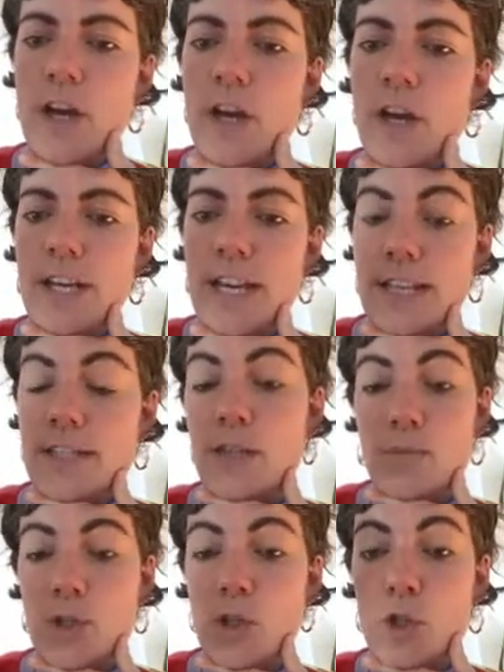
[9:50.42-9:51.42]
gets
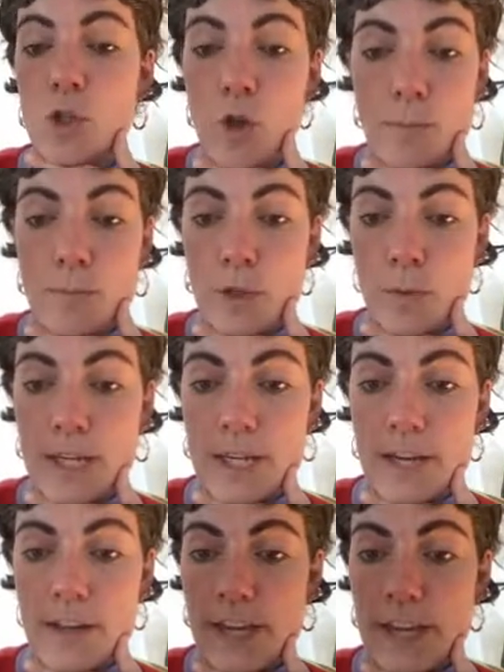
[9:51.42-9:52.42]
them to stop doing
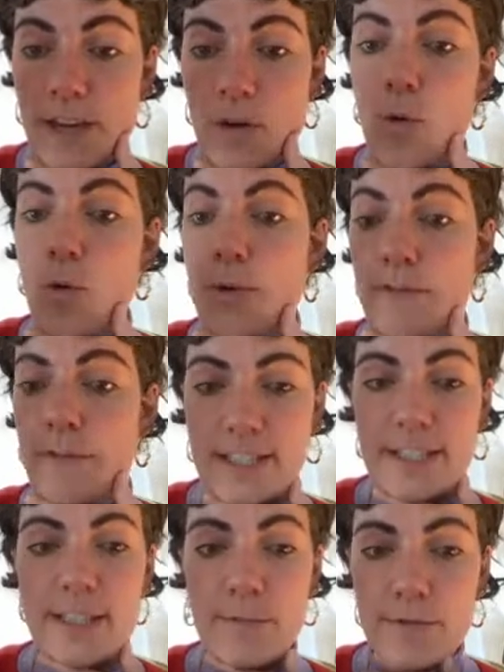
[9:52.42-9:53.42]
a thing or
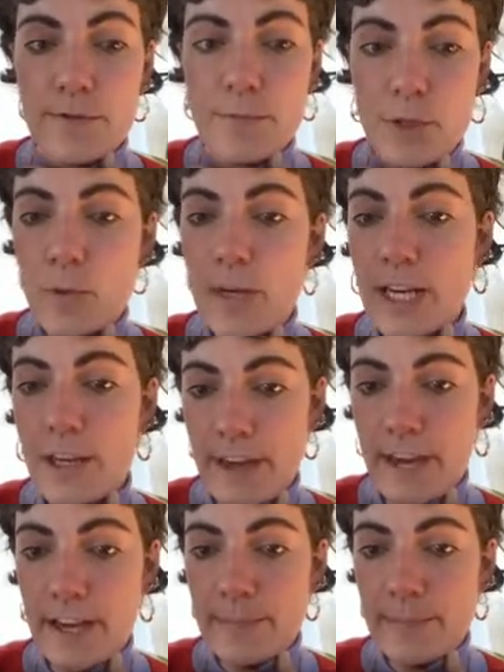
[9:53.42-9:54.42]
prevents them from doing a
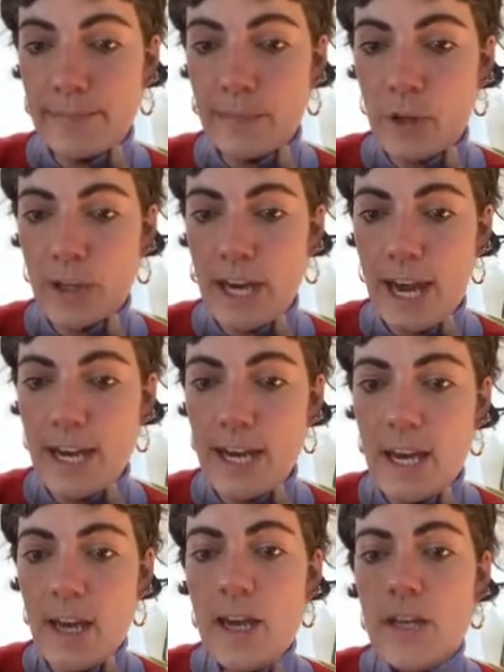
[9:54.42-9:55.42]
thing.
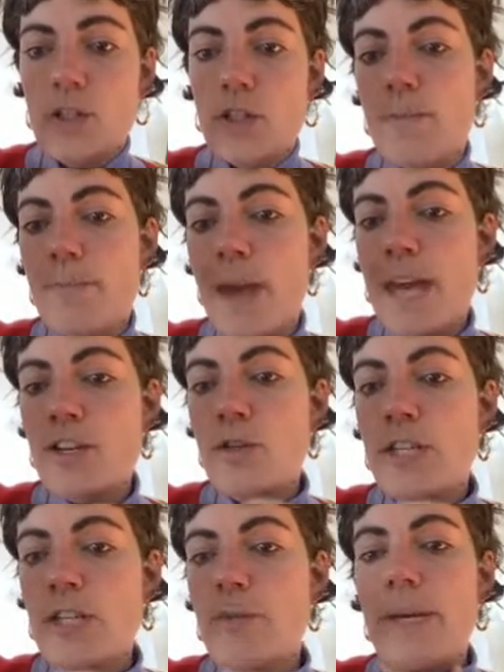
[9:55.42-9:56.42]
Okay, so
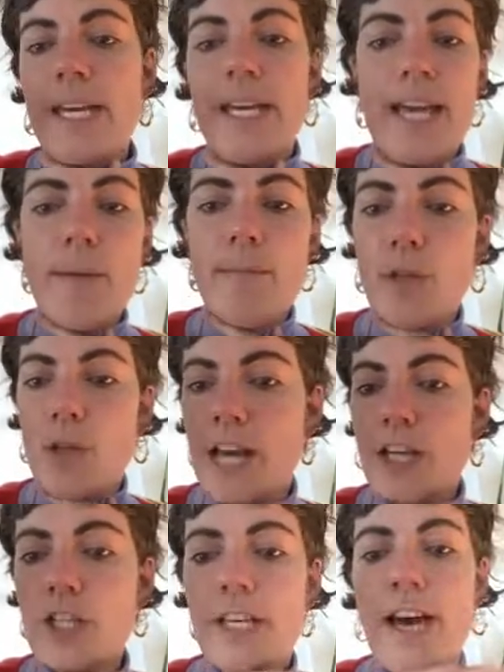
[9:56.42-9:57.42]
mandatory could be, yep, you
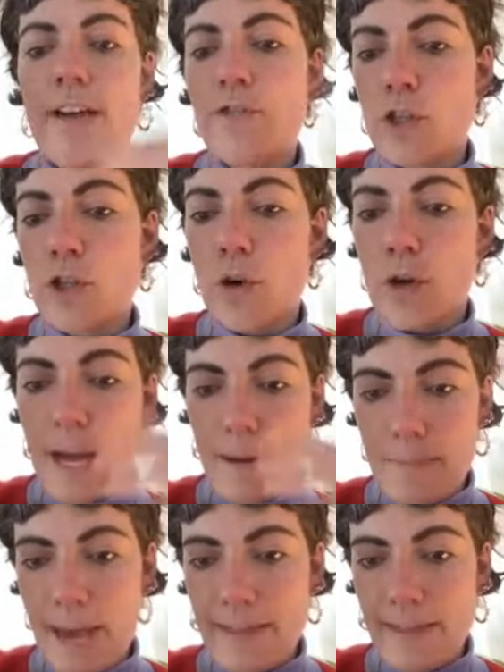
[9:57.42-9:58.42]
actually have to go
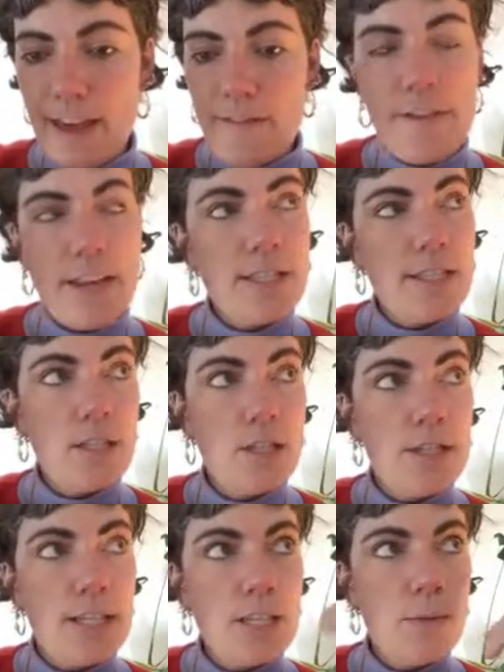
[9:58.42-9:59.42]
and paint that fence that you
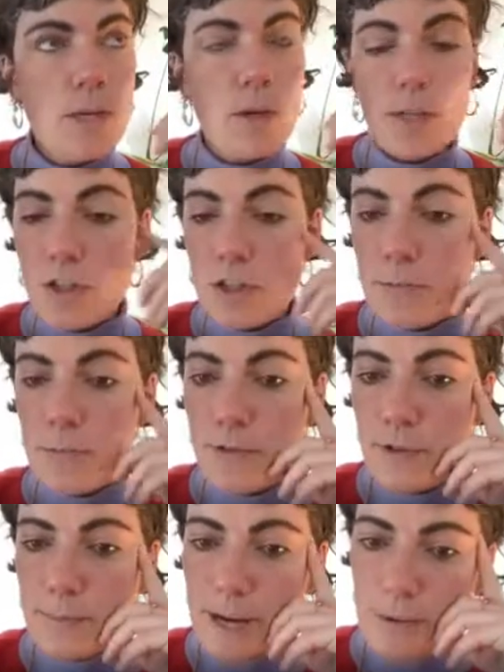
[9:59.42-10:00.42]
said you were going to
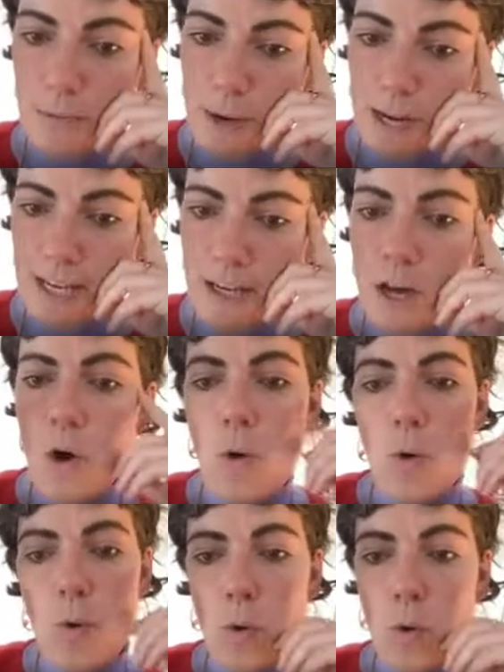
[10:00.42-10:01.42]
before my wedding,
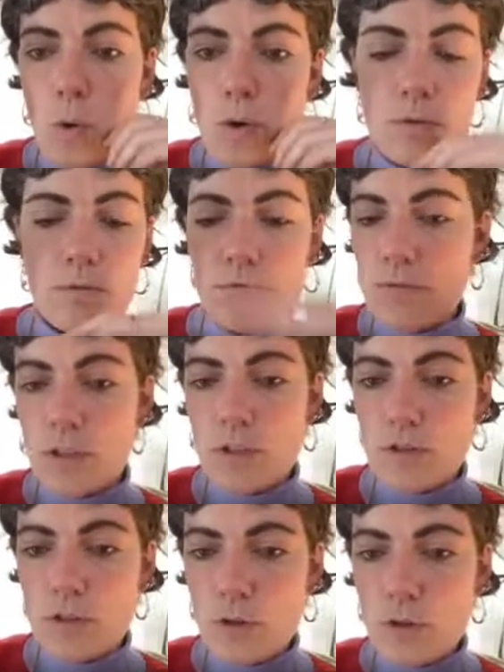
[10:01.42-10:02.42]
or
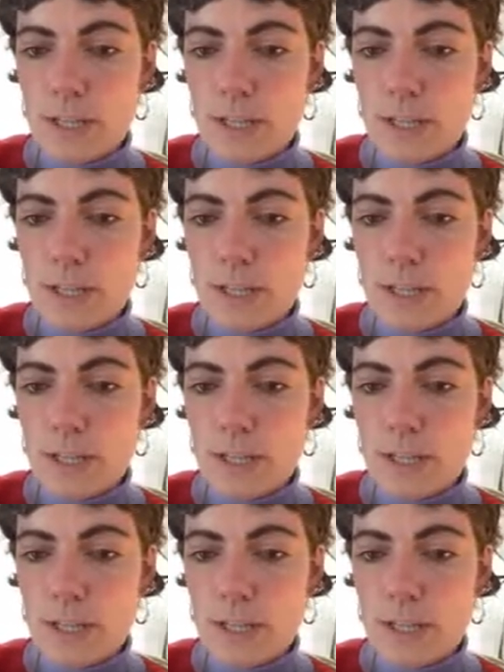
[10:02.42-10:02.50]
2